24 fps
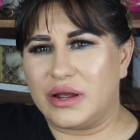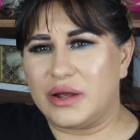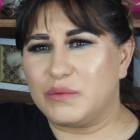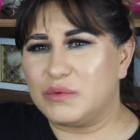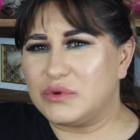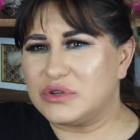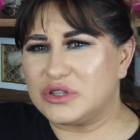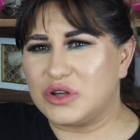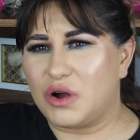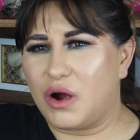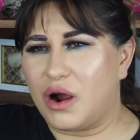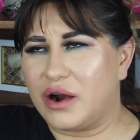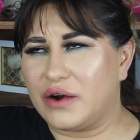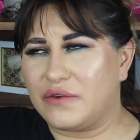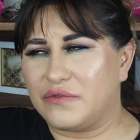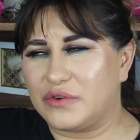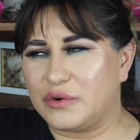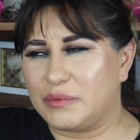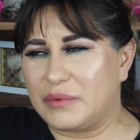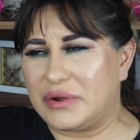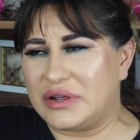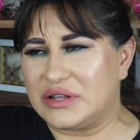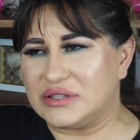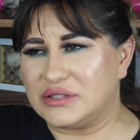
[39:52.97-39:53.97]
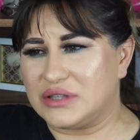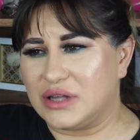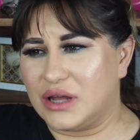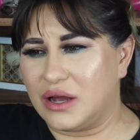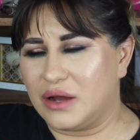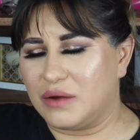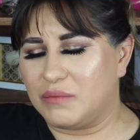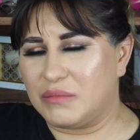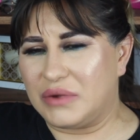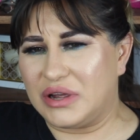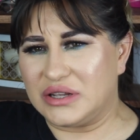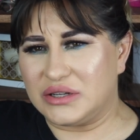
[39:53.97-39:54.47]
It was hard for
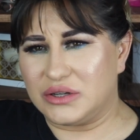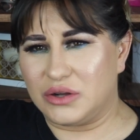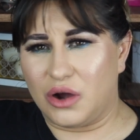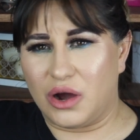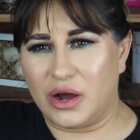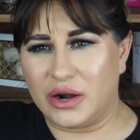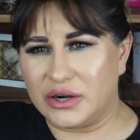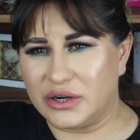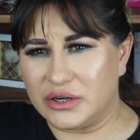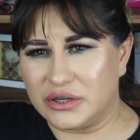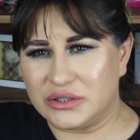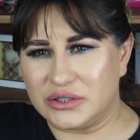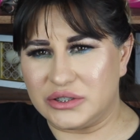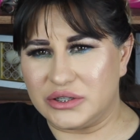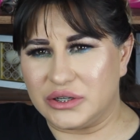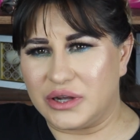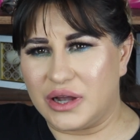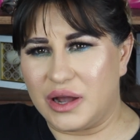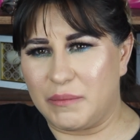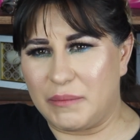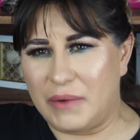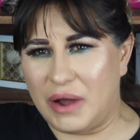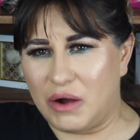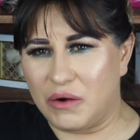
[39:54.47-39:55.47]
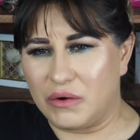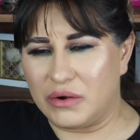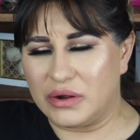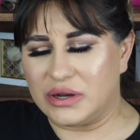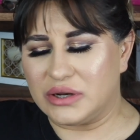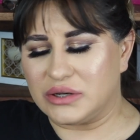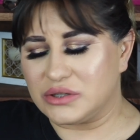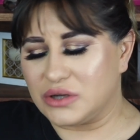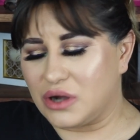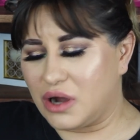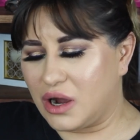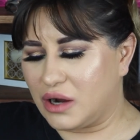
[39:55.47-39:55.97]
my daughter to come out
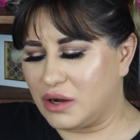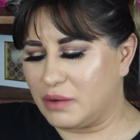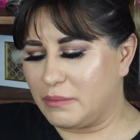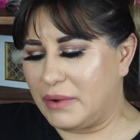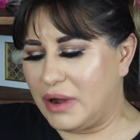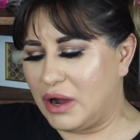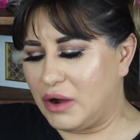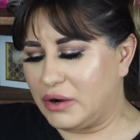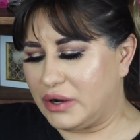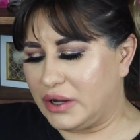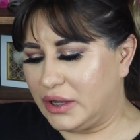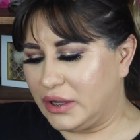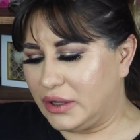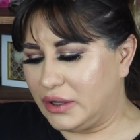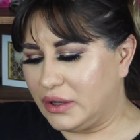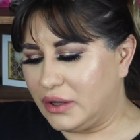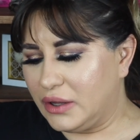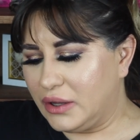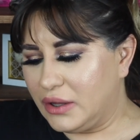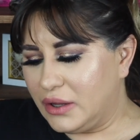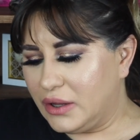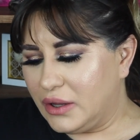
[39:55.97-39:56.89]
and talk about it,